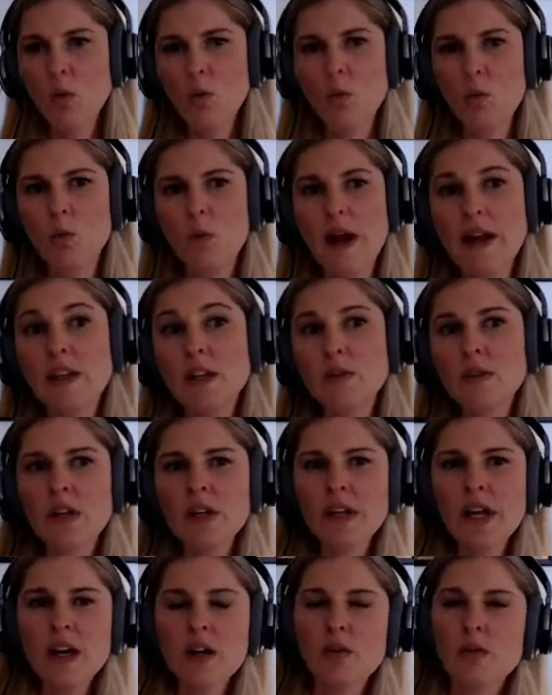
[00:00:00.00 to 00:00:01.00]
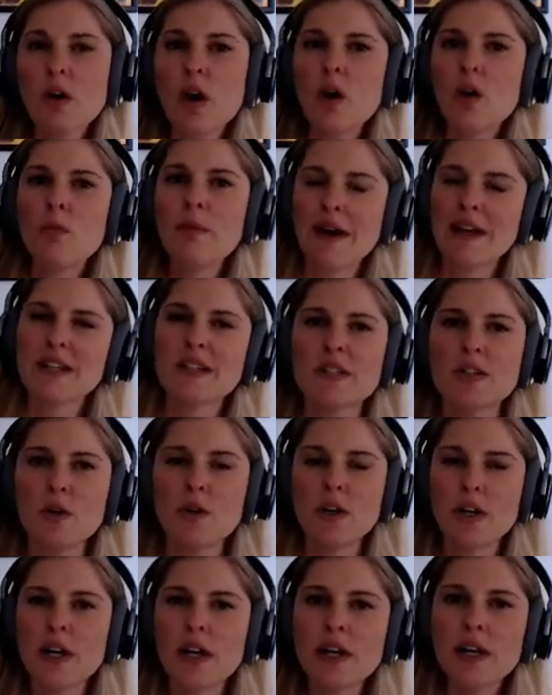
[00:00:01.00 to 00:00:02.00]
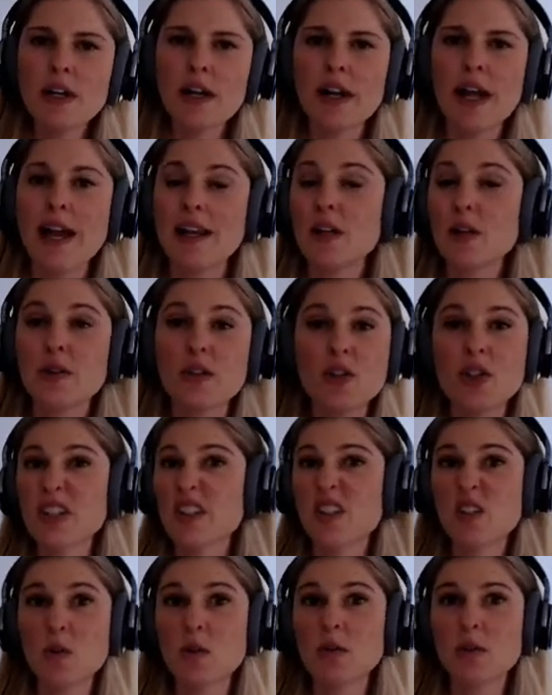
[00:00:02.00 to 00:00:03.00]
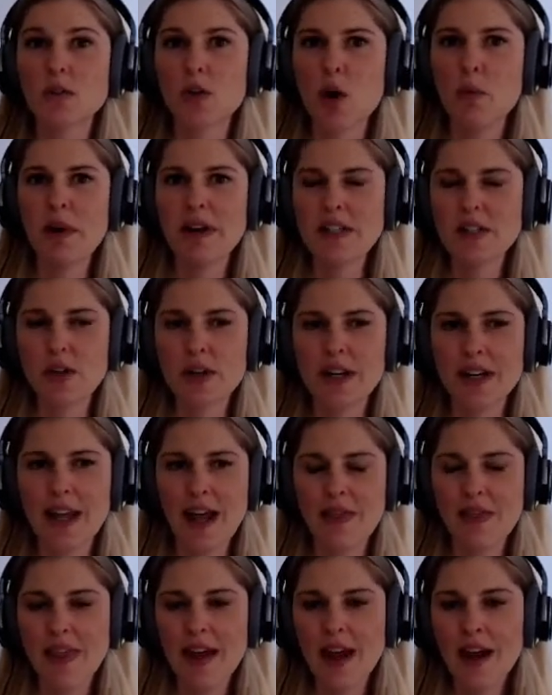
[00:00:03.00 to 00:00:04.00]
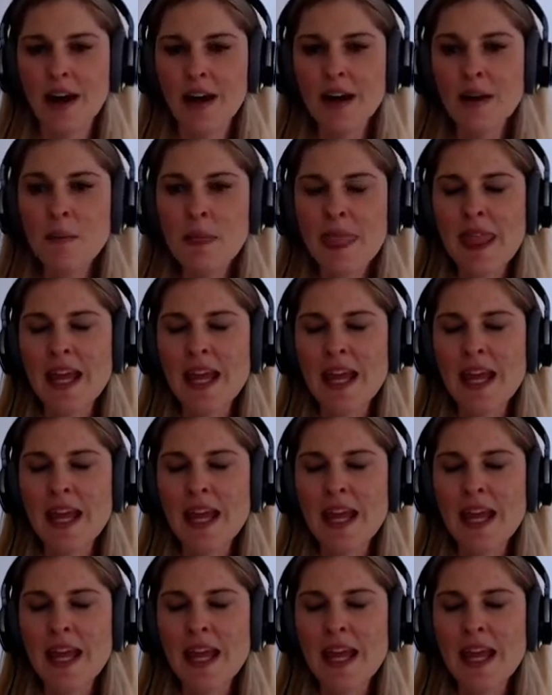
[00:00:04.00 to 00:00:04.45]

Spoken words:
When you look at Grow My Store, and you can just Google Grow My Store to get there,